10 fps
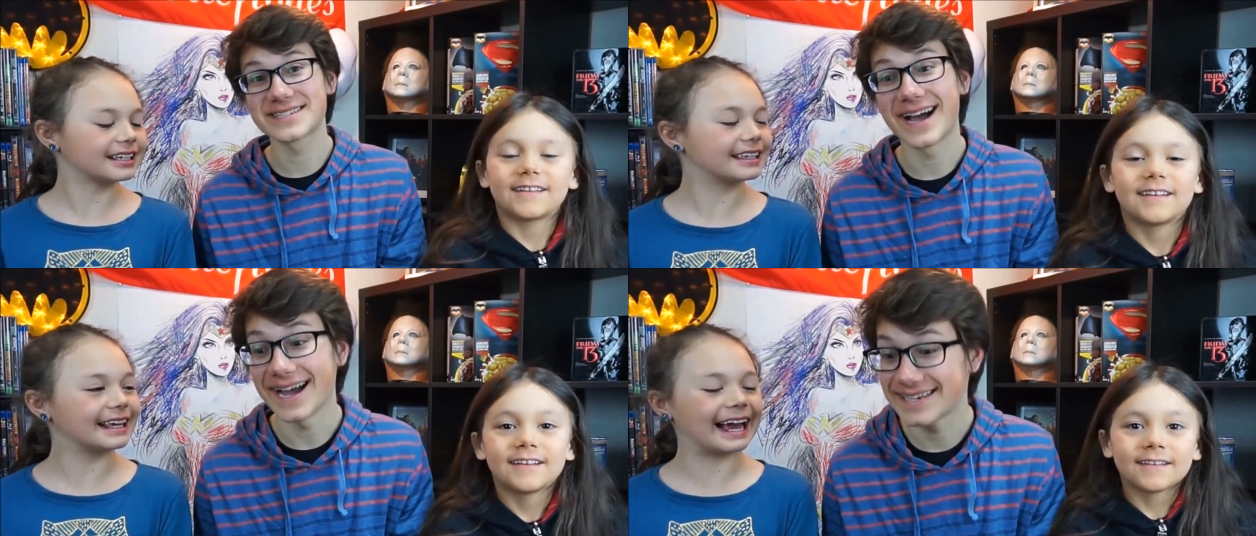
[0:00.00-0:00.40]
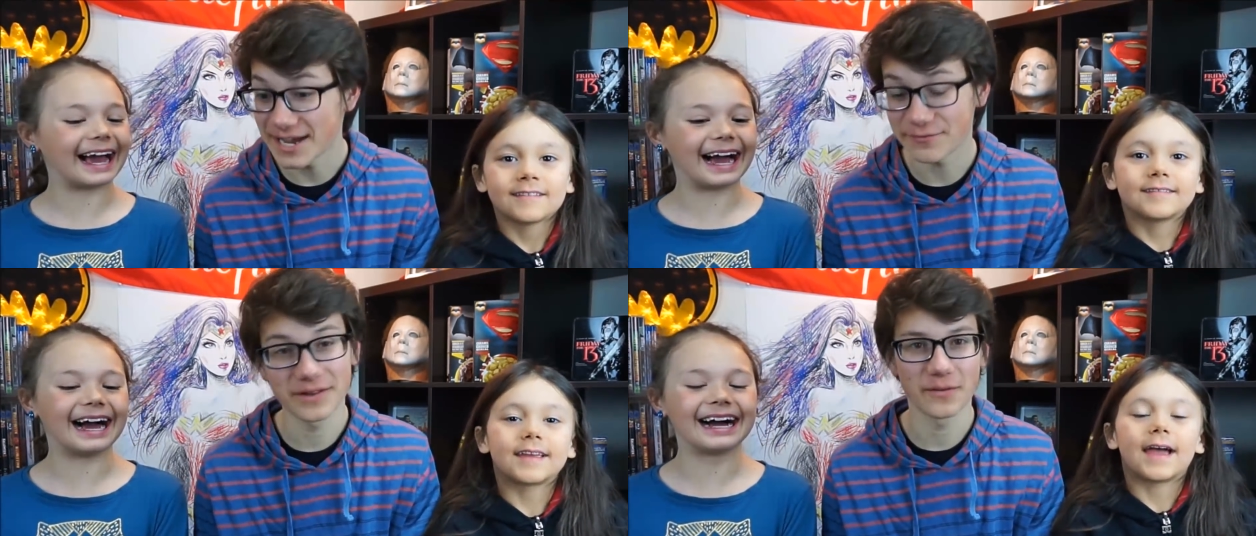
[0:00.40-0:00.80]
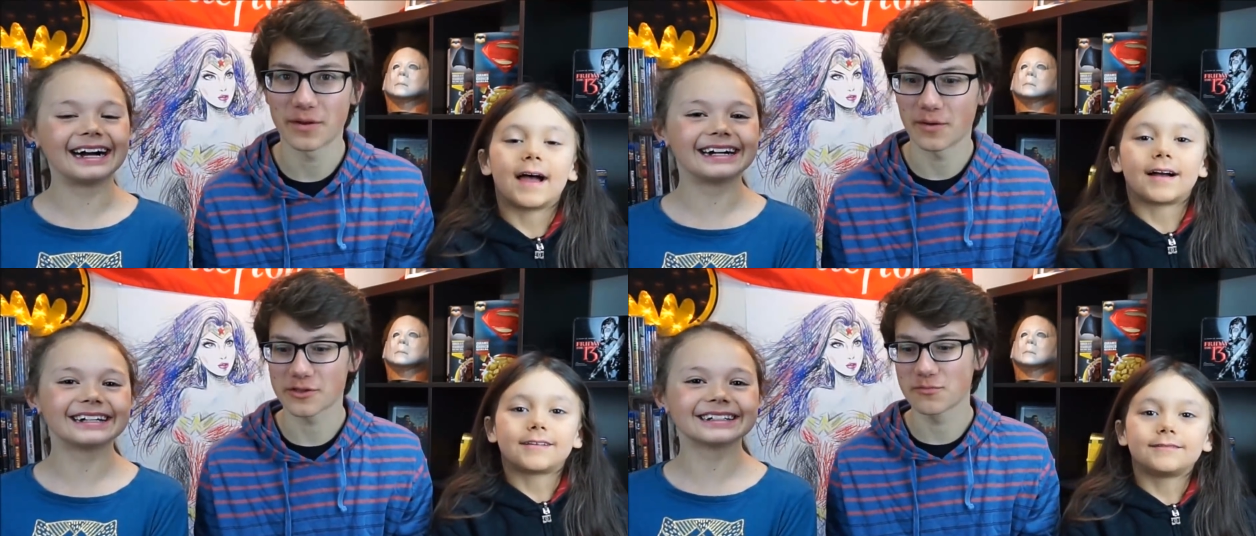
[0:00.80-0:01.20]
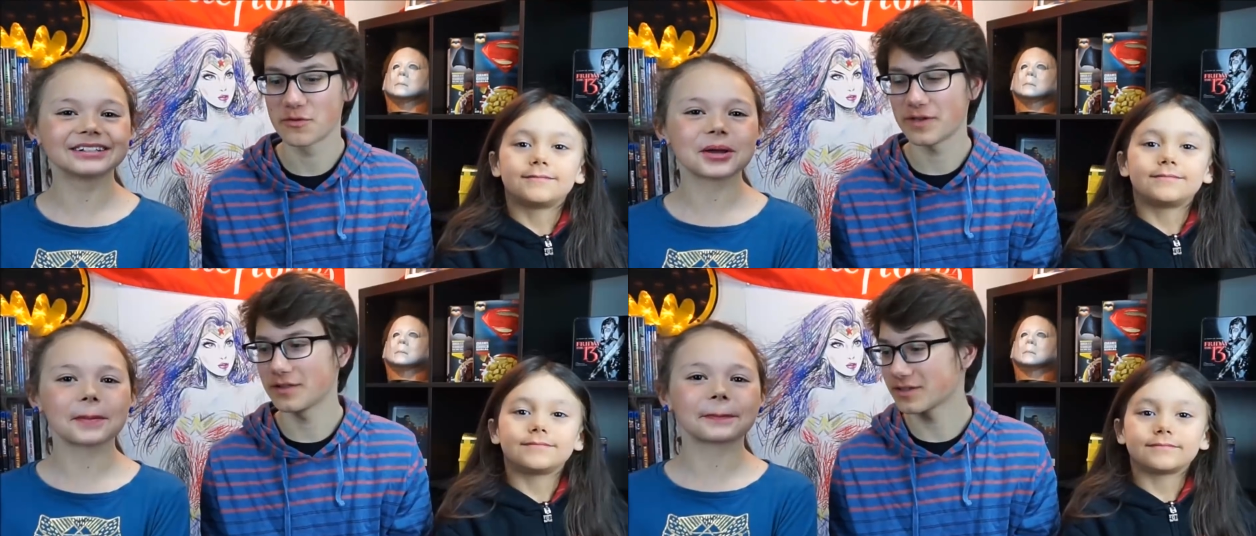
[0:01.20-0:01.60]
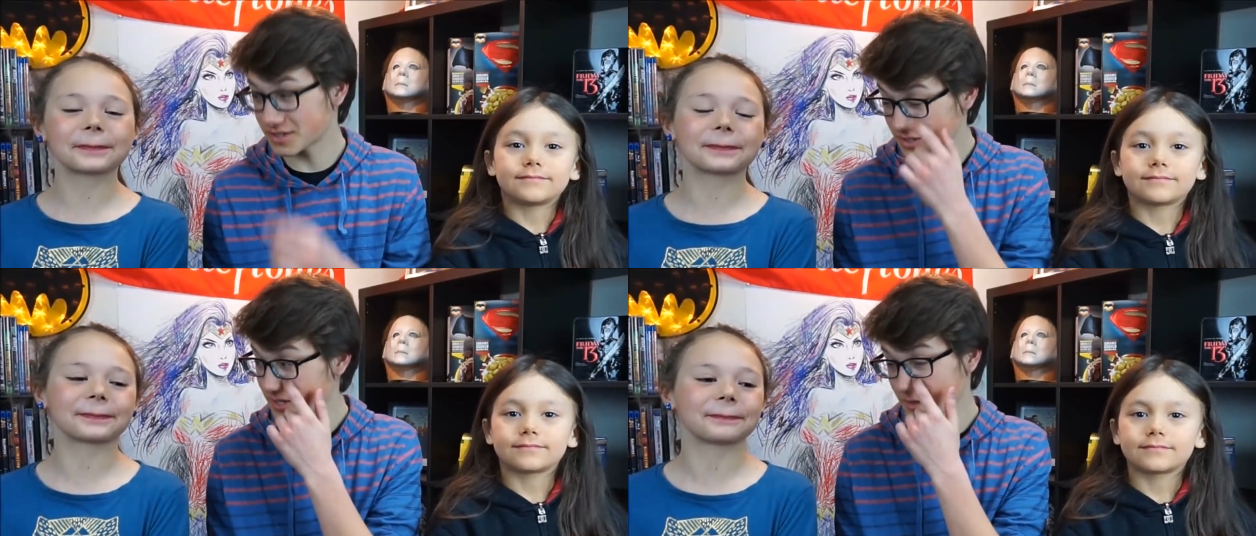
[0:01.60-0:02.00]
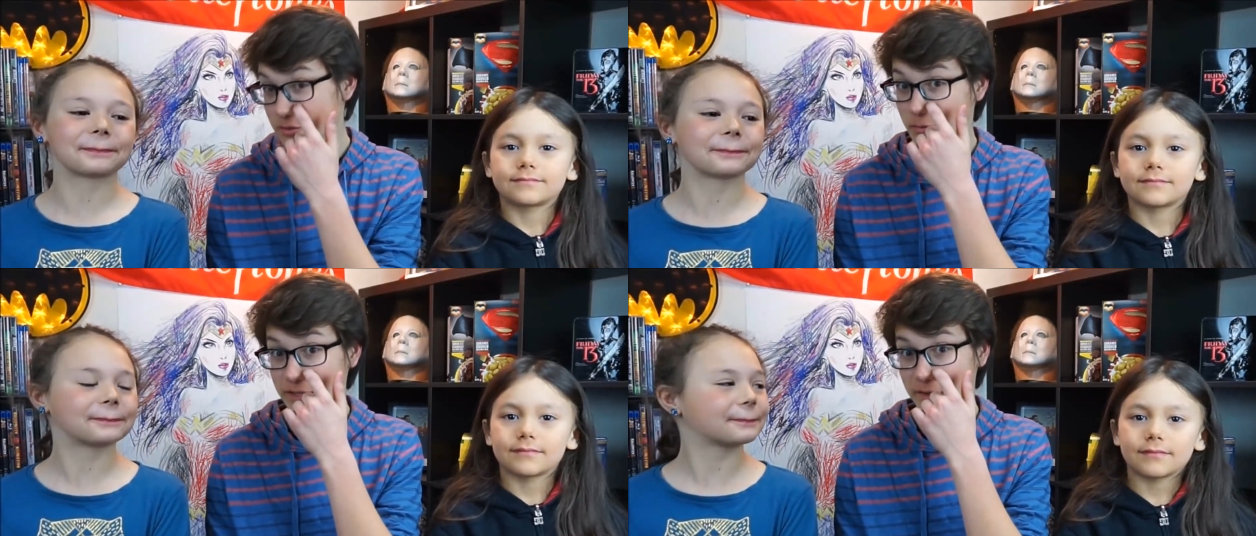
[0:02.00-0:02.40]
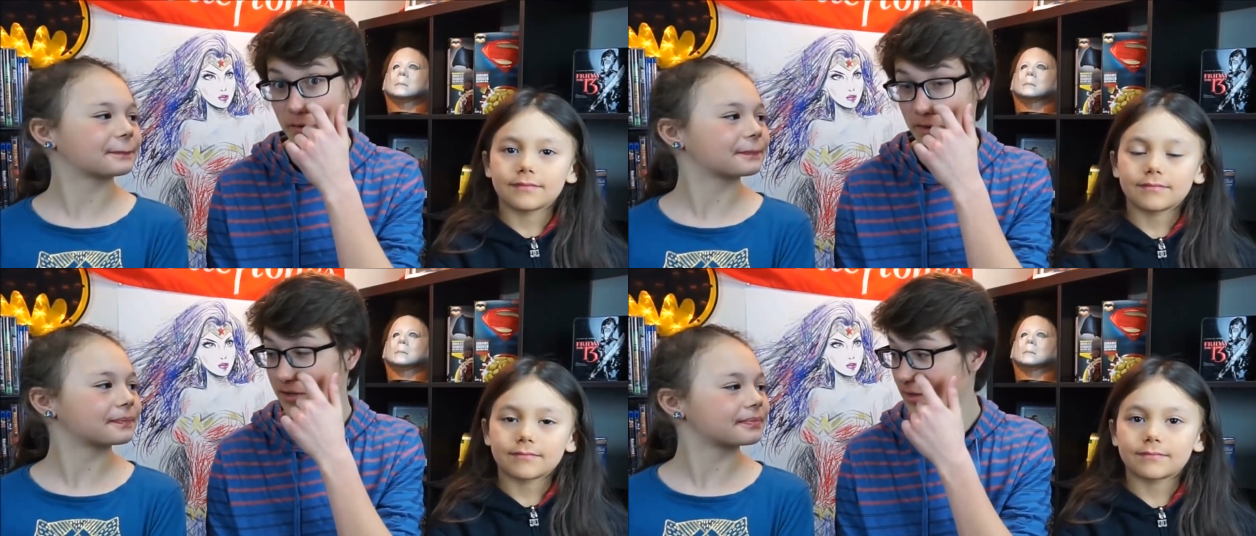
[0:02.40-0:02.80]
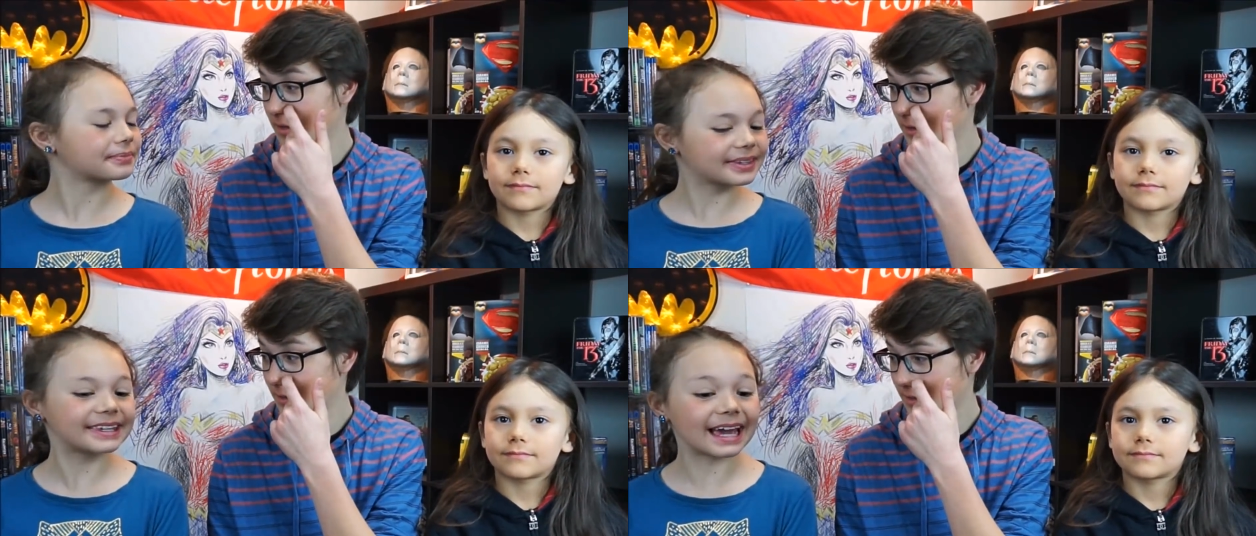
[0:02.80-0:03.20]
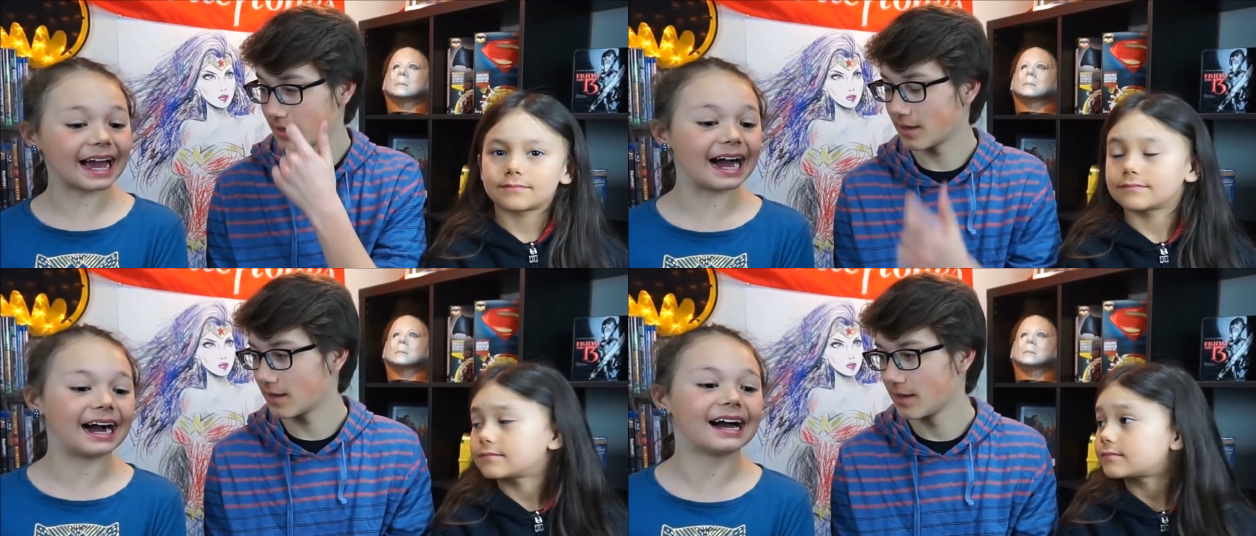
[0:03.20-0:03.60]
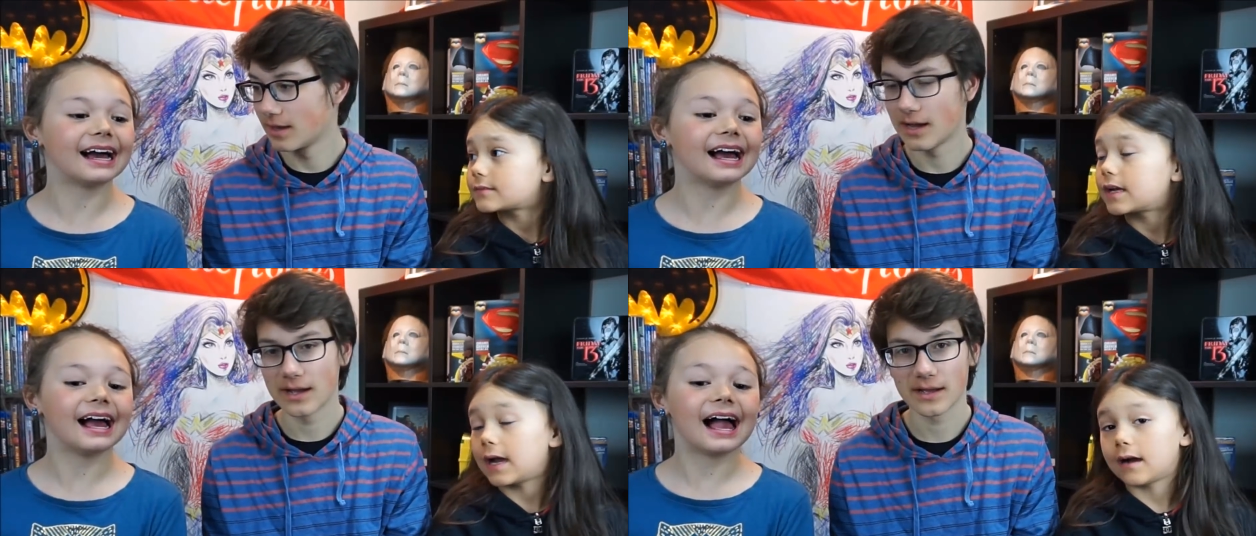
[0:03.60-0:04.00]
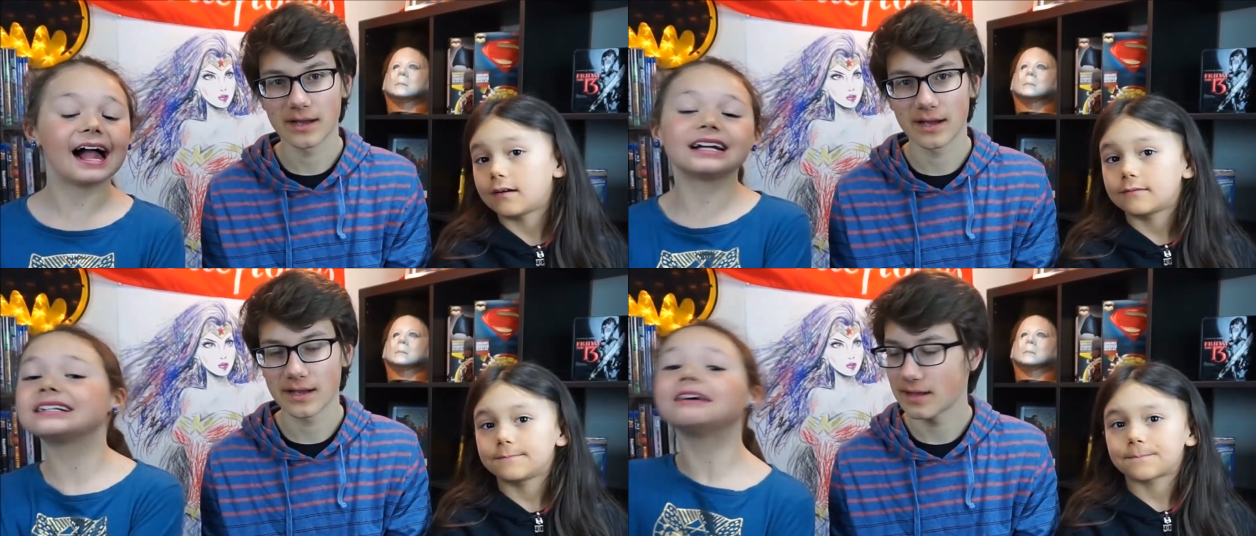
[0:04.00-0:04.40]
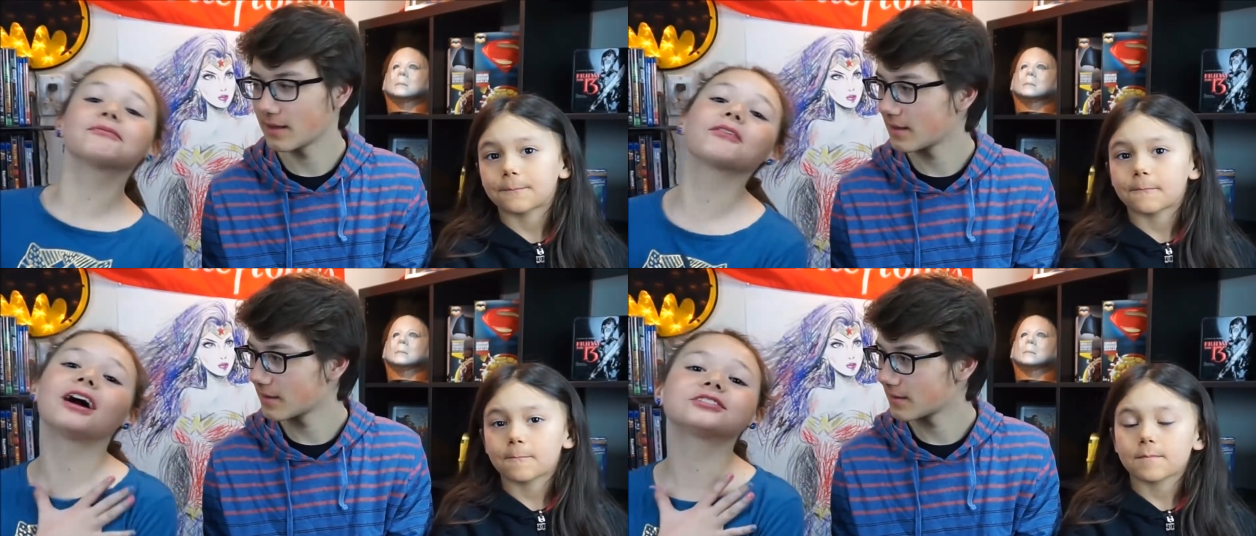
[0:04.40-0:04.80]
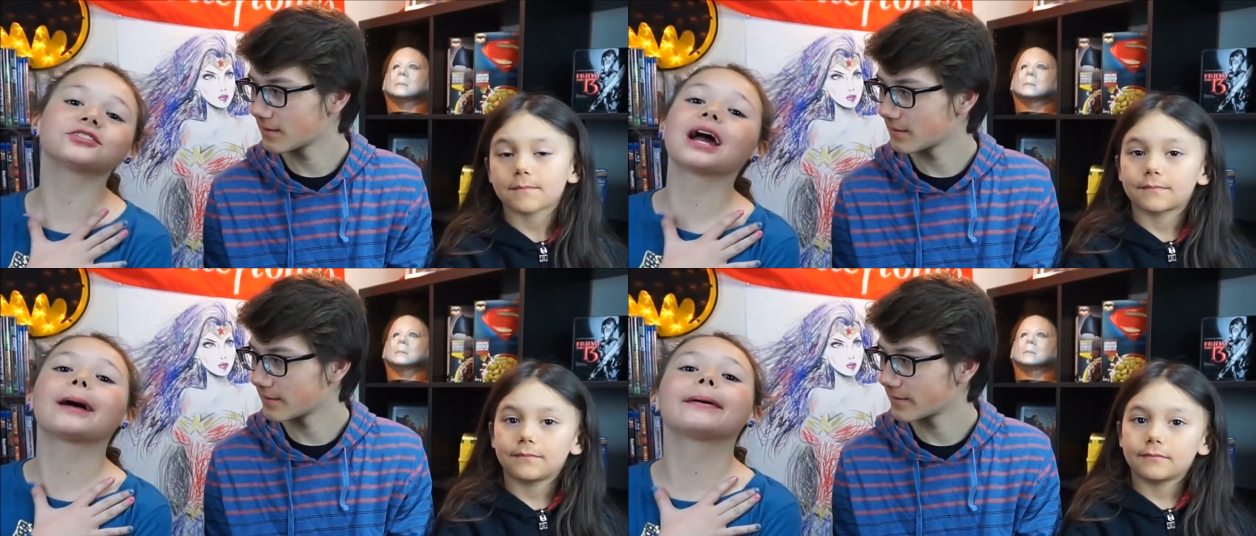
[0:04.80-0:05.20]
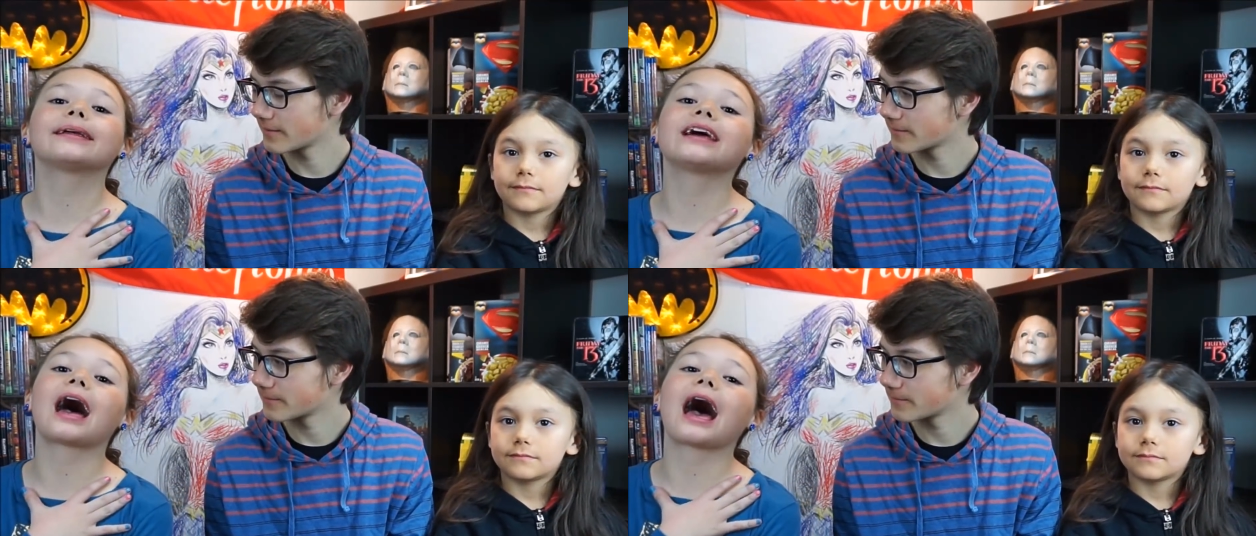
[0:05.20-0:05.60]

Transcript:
Speaker 1: Yeah, I definitely yeah. want to watch the movie. It looks mm -hmm. it looks really cool.
Speaker 2: Yeah, yeah. I love Roger Rabbit.